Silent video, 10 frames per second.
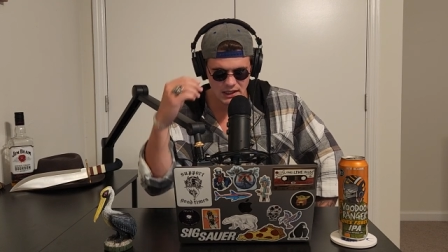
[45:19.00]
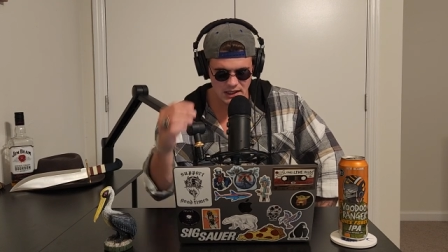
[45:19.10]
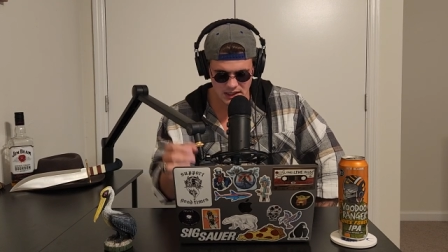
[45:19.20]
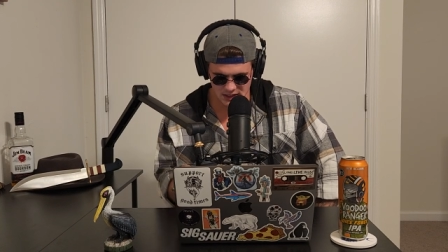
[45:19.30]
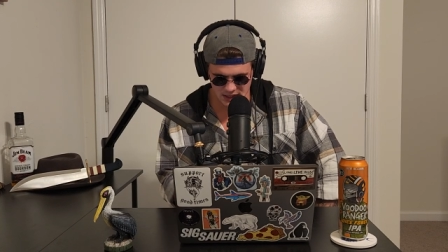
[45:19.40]

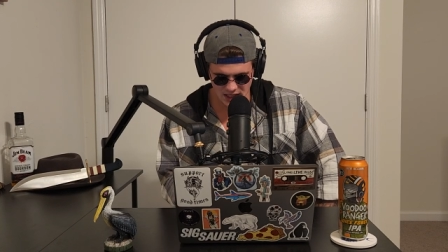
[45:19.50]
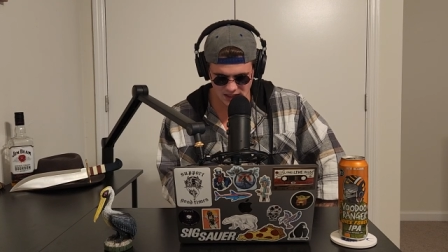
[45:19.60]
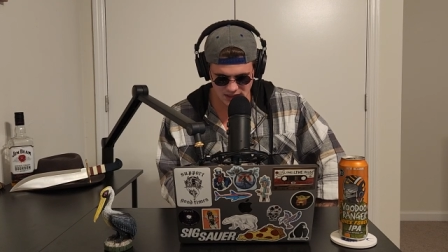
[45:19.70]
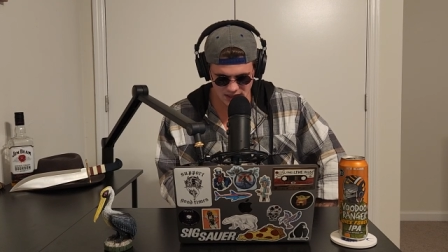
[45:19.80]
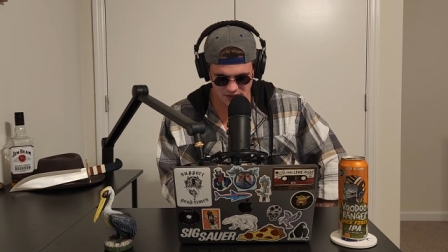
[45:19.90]
And
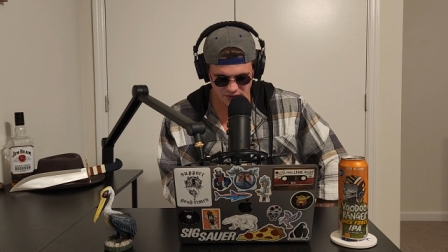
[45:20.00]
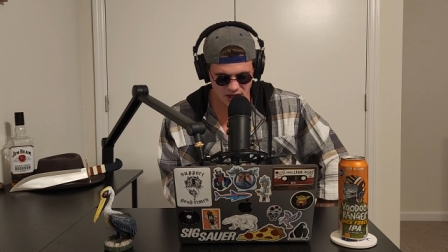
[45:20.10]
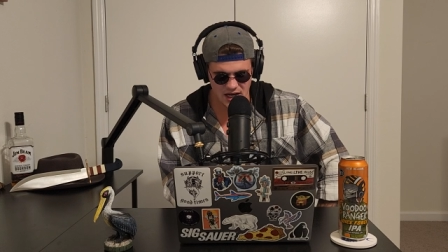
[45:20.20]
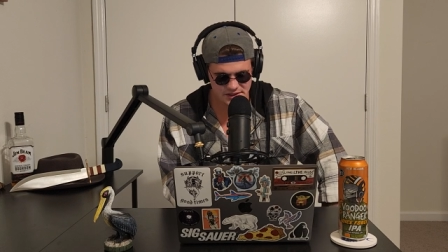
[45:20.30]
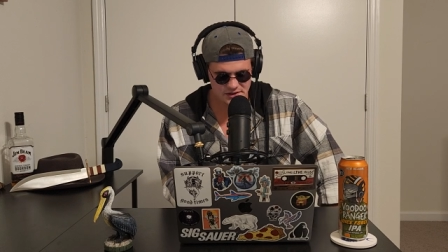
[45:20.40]
if her
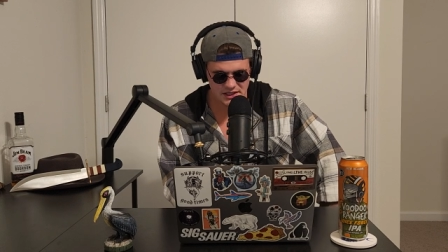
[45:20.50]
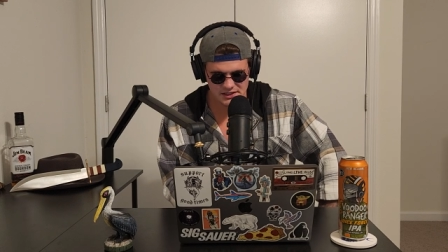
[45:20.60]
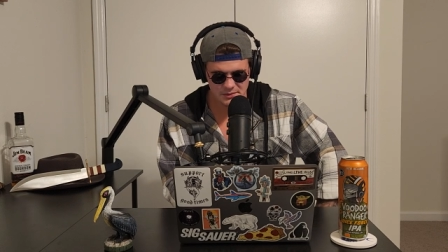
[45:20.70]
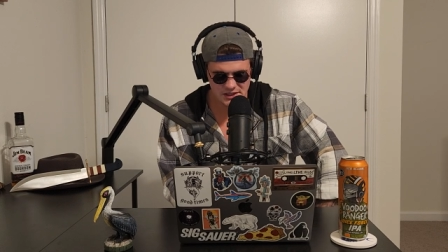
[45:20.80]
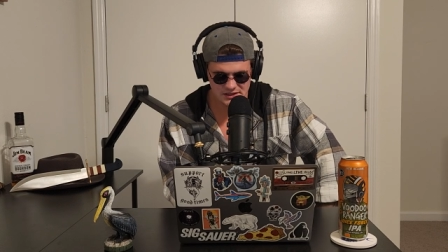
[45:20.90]
eyes are like some
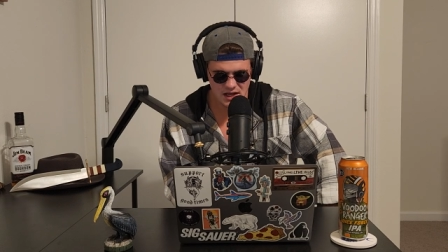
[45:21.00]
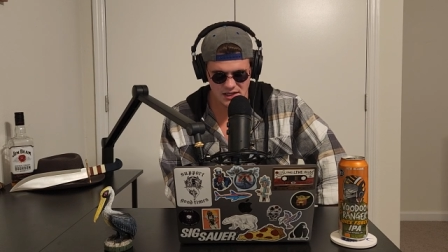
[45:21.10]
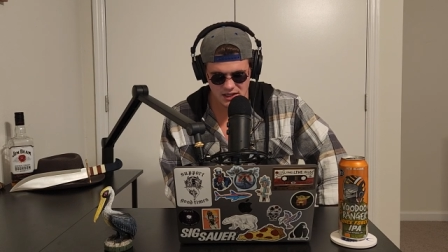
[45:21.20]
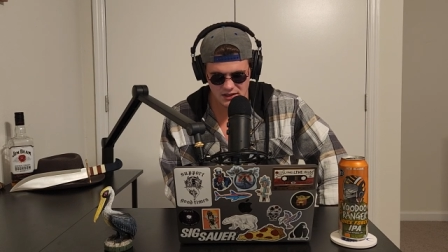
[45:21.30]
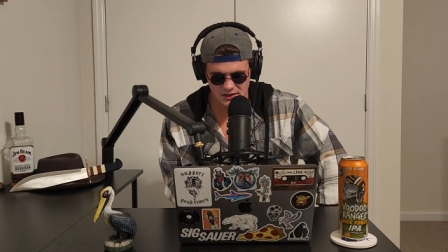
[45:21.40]
exotic
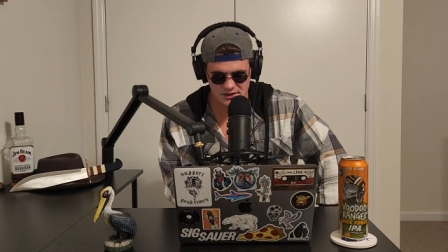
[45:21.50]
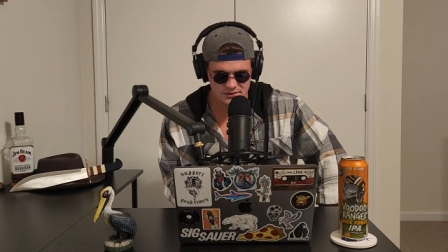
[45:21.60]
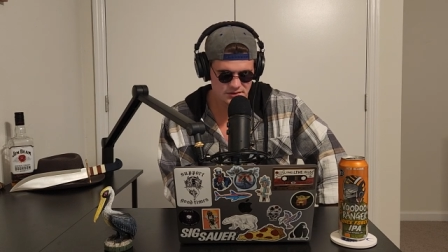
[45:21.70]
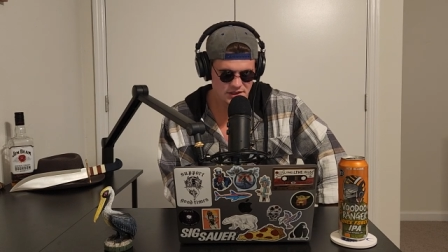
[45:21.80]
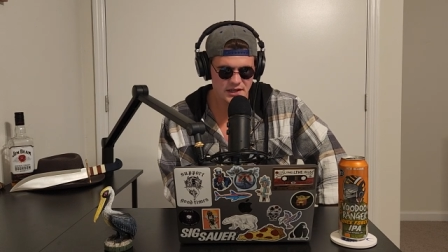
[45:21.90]
color,
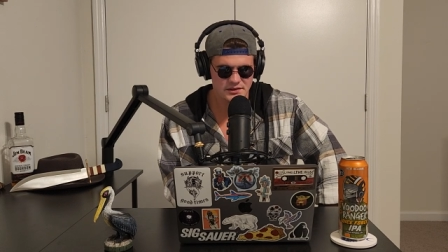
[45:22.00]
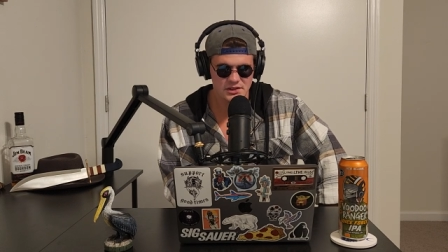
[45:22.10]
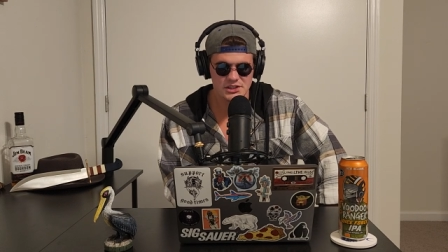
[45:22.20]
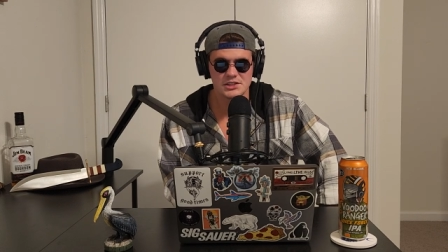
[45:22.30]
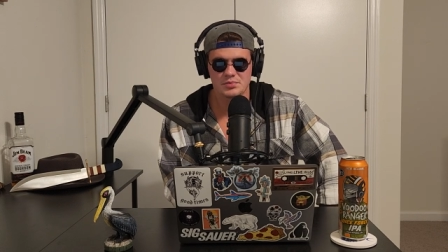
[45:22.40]
chances are
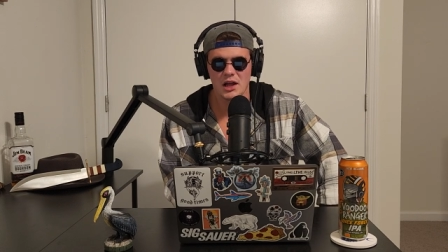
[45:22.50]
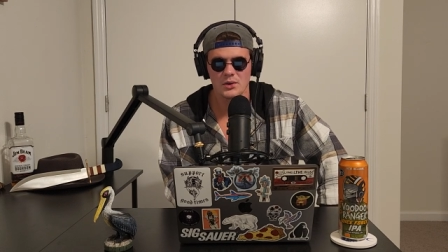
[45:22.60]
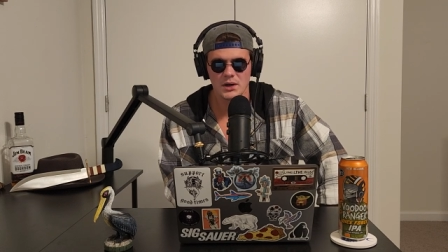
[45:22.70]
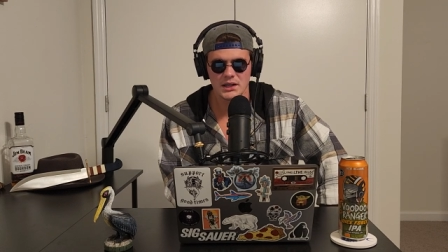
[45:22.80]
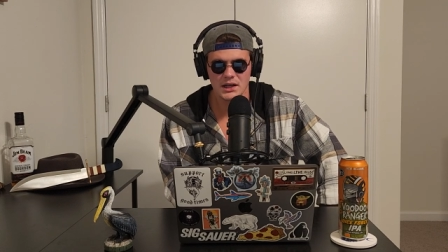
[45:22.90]
she's probably
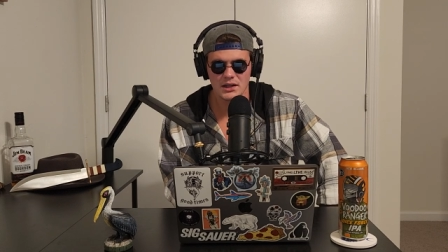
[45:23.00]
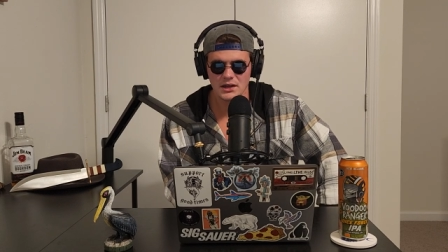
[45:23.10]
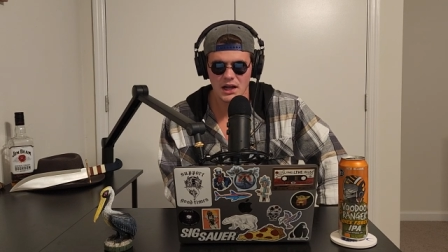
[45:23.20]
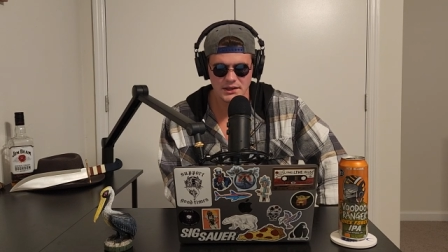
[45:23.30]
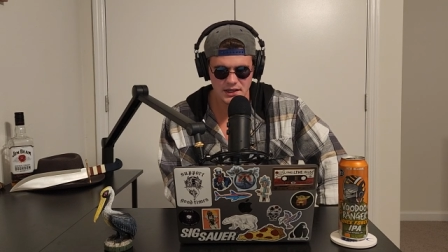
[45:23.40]
wearing colored
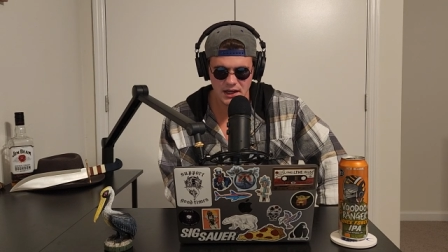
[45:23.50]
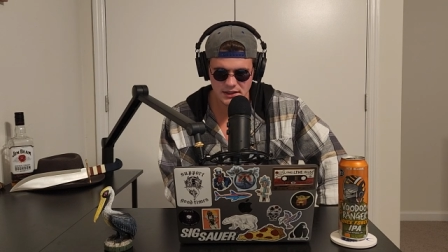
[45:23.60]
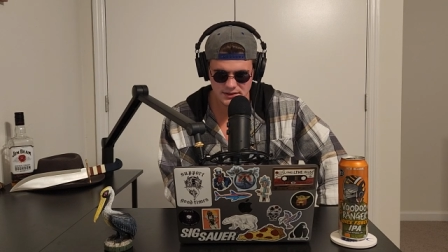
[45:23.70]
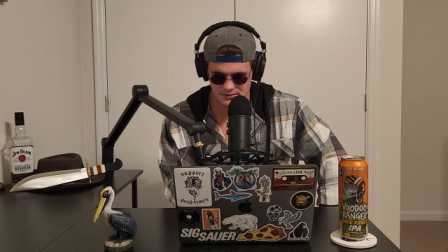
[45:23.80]
contacts.